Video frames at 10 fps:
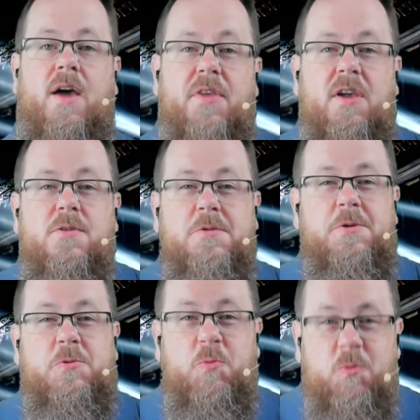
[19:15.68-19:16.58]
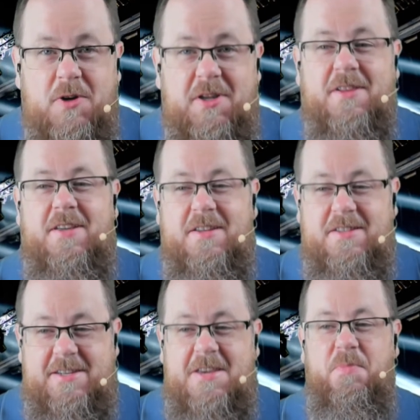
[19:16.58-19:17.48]
I think users
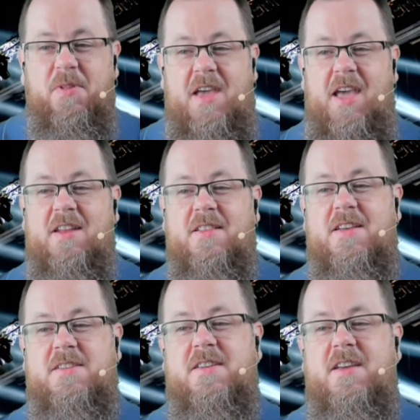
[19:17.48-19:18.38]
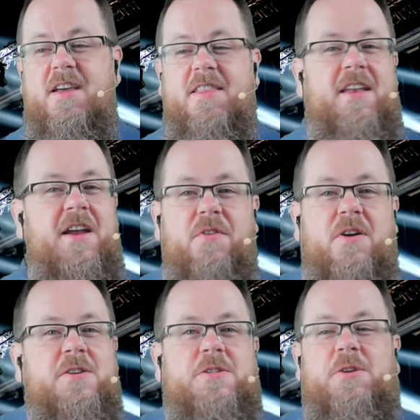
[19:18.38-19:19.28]
really deeply hated this. They never
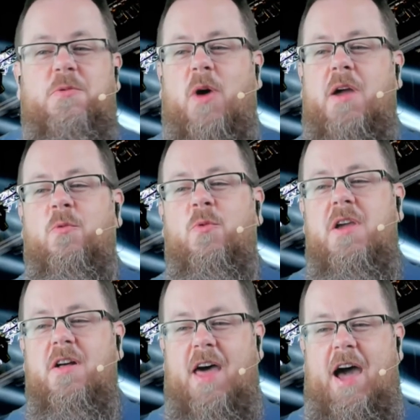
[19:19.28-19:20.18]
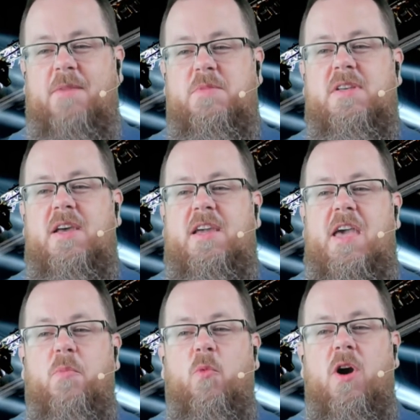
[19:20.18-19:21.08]
understood why real apps
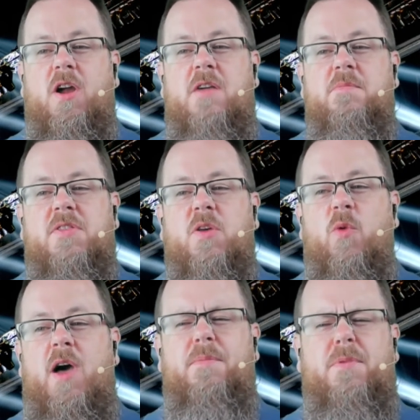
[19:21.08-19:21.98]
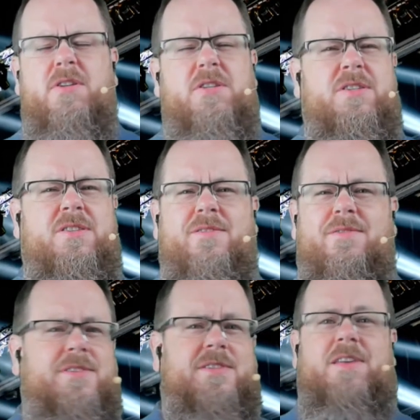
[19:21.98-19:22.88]
kept working, but the web could just
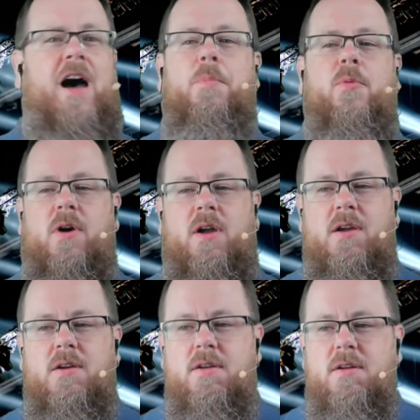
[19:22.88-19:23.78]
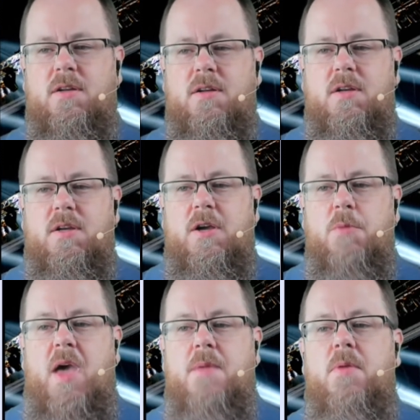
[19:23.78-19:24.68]
stop working.
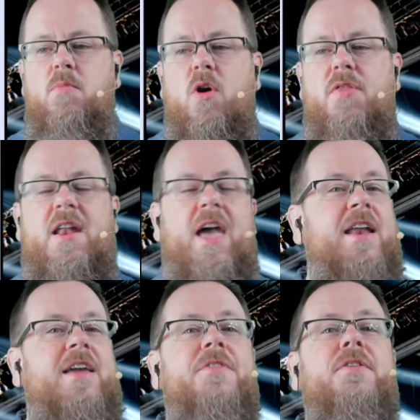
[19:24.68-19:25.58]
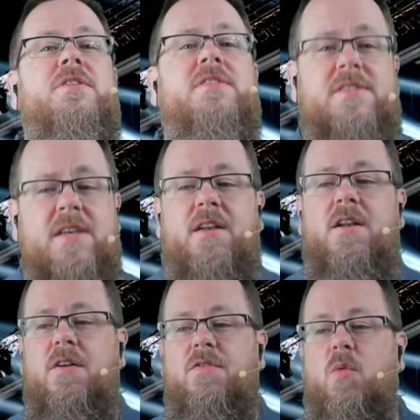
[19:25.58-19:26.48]
Maybe more than any other
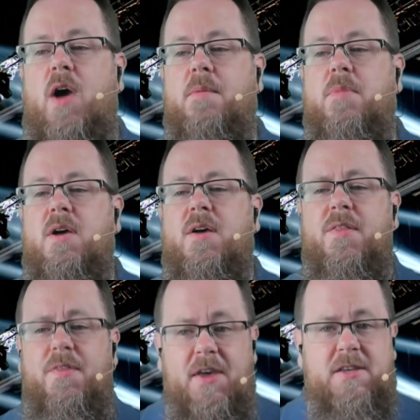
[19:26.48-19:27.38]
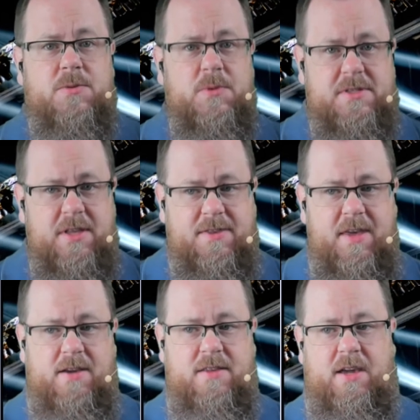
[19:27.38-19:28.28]
sin of the web, this was the
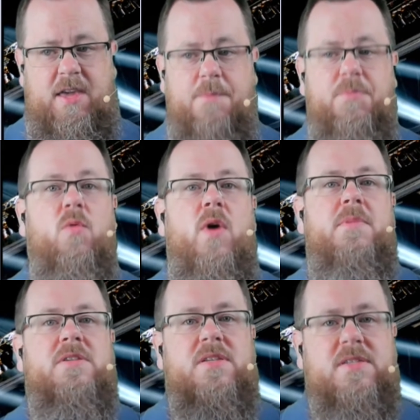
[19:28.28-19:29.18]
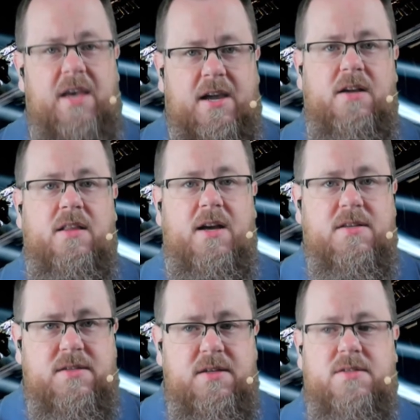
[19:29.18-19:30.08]
thing that kept the web as a second
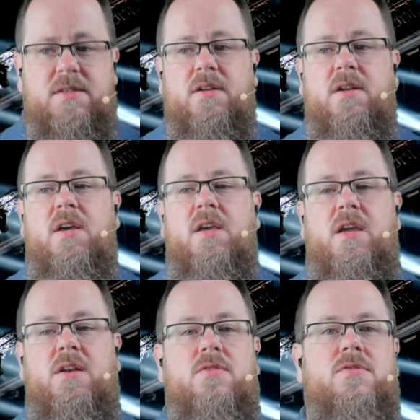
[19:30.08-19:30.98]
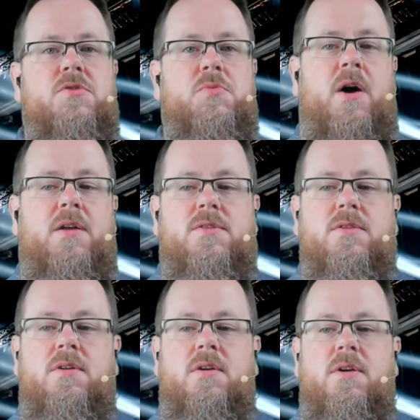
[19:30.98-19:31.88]
class citizen in users'
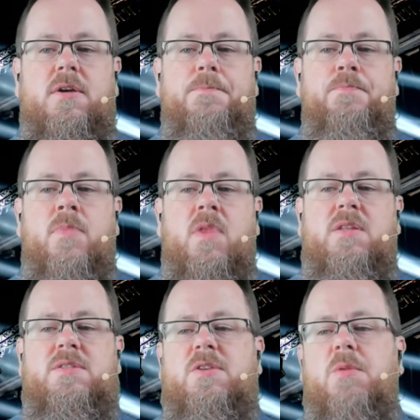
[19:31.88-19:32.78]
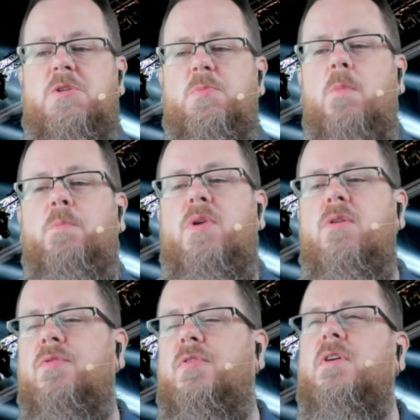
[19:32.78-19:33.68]
minds. It's so much more
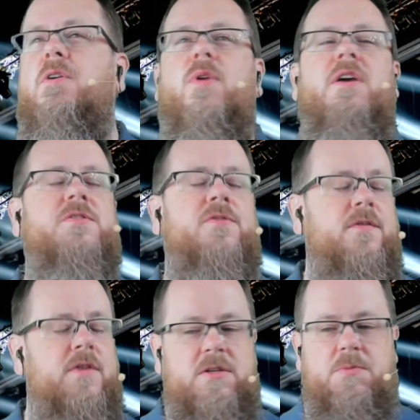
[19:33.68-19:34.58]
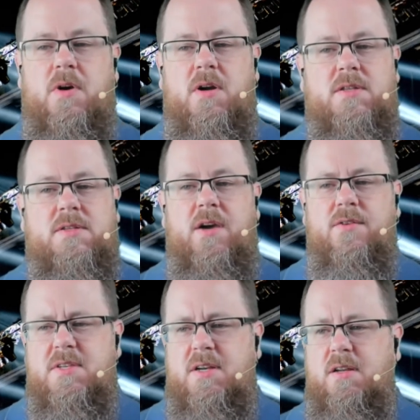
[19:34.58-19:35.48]
beautiful and graceful of an experience
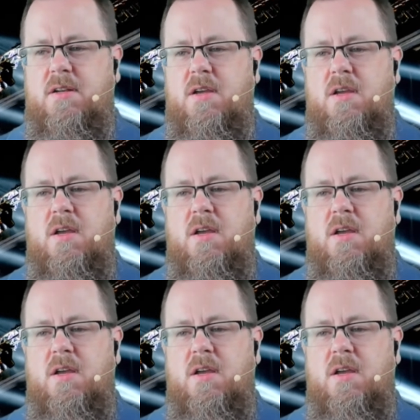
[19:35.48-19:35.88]
now, isn't it?